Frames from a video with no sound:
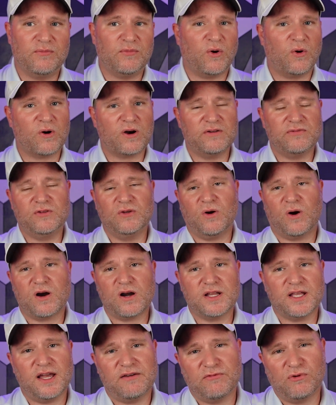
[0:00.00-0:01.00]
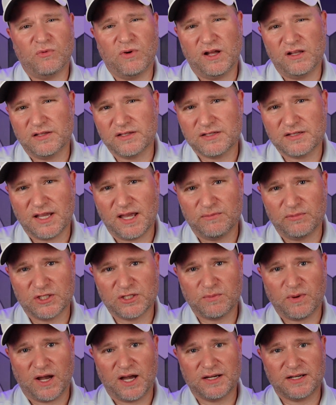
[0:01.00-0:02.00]
Or if you already have a
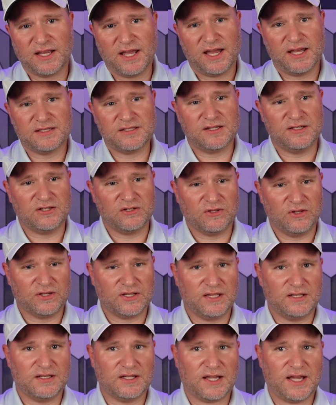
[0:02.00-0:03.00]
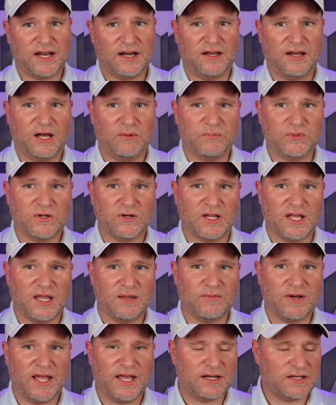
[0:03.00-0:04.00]
well-established podcast and you're looking to kind of up your
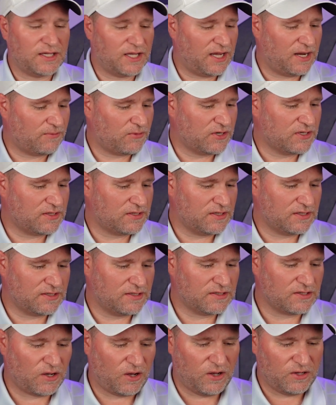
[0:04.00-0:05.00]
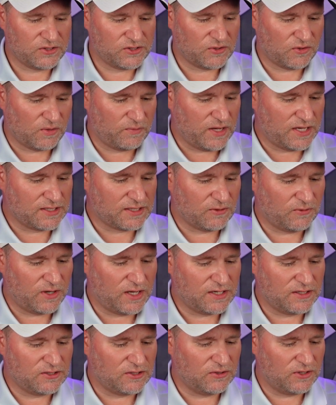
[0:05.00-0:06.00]
game and add cameras, this is also an amazing way
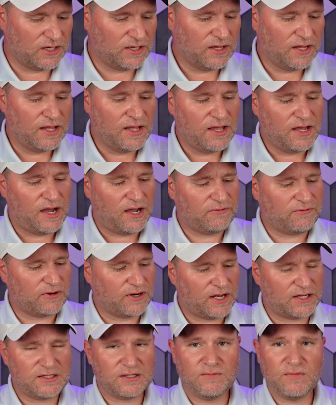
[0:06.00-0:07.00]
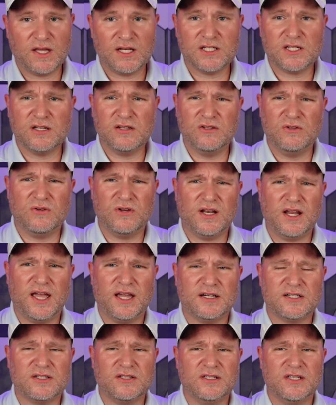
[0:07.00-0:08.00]
to do it. I forgot to mention, you can
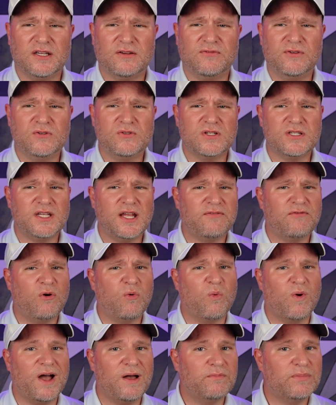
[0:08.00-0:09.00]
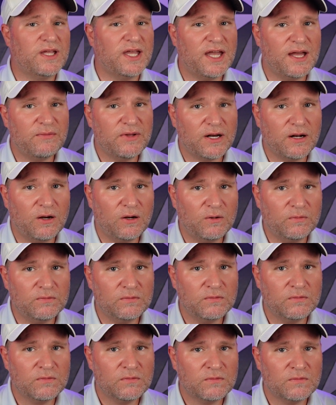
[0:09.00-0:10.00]
actually, if you just have a webcam at
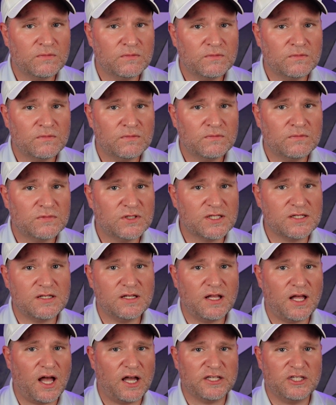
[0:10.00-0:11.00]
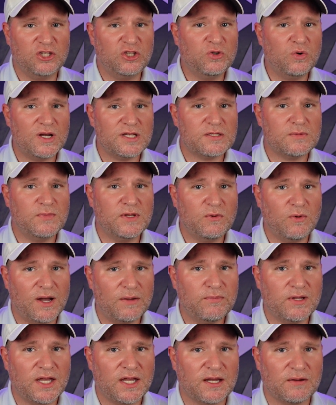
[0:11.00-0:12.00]
home, just a USB
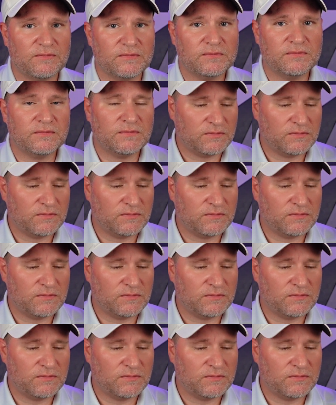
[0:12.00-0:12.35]
webcam,